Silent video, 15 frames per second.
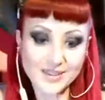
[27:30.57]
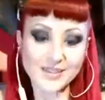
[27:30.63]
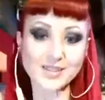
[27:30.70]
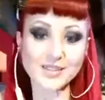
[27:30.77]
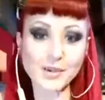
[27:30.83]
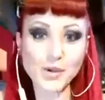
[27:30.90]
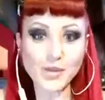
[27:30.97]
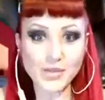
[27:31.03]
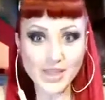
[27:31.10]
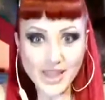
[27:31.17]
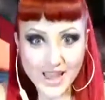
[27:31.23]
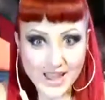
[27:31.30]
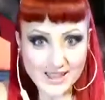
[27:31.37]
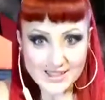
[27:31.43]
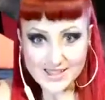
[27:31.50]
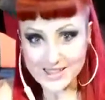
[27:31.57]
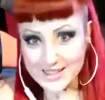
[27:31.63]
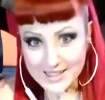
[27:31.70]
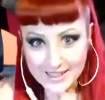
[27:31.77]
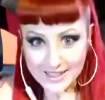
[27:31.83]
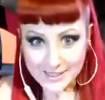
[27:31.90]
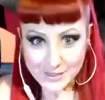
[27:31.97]
they're on their hands
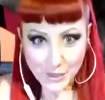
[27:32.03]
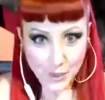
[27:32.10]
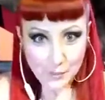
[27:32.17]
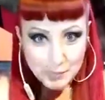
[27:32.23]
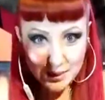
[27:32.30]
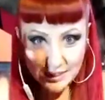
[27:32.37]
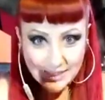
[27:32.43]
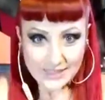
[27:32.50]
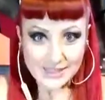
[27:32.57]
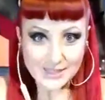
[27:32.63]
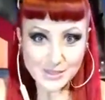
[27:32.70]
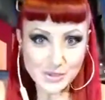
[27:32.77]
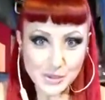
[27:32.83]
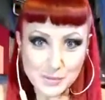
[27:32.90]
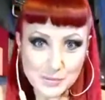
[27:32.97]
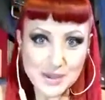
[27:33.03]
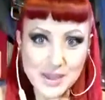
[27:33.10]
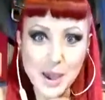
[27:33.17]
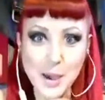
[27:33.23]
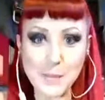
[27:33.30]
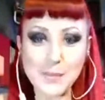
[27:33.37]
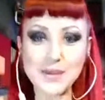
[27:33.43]
and knees going, please do me
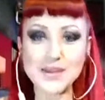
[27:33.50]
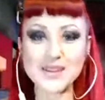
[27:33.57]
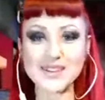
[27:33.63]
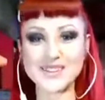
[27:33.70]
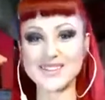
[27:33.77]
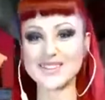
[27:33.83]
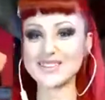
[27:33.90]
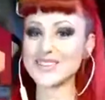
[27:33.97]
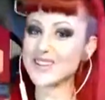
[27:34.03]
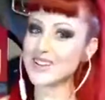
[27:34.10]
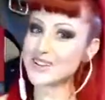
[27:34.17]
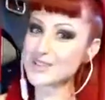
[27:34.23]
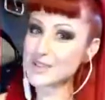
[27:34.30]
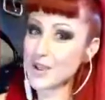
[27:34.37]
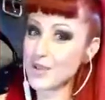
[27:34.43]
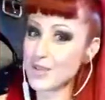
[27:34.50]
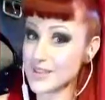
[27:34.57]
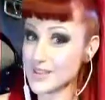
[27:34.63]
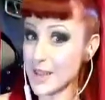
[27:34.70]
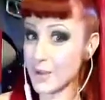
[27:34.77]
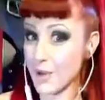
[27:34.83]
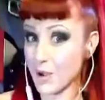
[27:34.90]
up. So
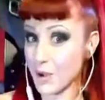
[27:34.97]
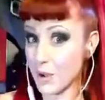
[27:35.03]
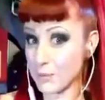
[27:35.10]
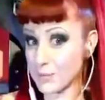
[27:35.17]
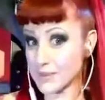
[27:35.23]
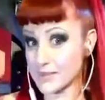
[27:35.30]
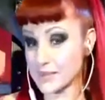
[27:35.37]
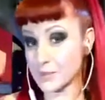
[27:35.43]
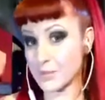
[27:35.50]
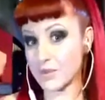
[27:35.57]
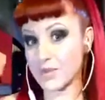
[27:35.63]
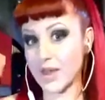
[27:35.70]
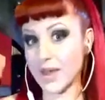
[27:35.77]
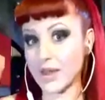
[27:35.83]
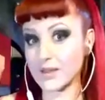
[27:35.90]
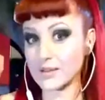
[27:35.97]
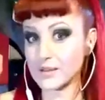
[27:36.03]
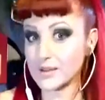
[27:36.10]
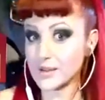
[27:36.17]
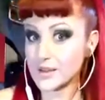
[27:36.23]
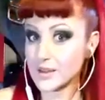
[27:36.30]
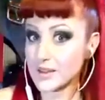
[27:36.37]
that's how I got busy with that.
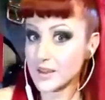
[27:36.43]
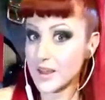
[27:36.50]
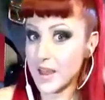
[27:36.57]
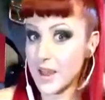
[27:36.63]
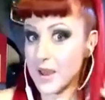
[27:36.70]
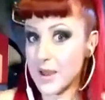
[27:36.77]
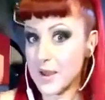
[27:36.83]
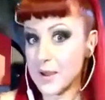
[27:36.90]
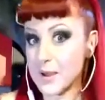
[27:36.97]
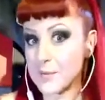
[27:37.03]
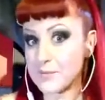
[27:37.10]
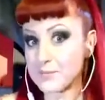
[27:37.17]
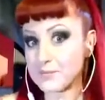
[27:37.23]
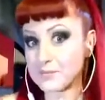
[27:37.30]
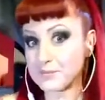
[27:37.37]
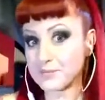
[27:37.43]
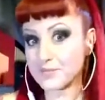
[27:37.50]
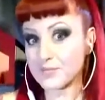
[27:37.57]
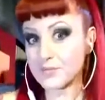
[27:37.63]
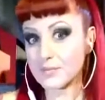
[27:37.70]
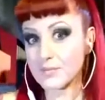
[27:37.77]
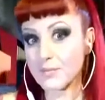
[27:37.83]
And
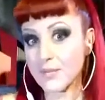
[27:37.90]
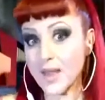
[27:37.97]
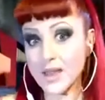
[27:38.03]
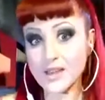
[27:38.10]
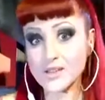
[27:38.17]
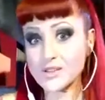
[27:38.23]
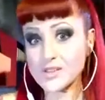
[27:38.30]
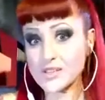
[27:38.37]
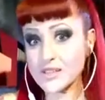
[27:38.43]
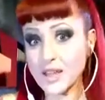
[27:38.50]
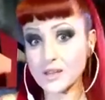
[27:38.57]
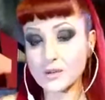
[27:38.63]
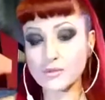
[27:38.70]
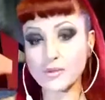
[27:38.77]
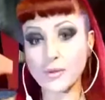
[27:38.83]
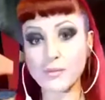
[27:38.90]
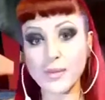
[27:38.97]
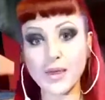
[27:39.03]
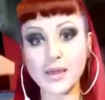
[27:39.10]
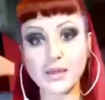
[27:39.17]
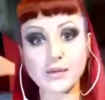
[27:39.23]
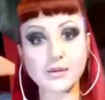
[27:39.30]
it just started from
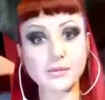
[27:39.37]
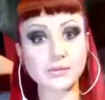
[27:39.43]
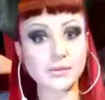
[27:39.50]
there.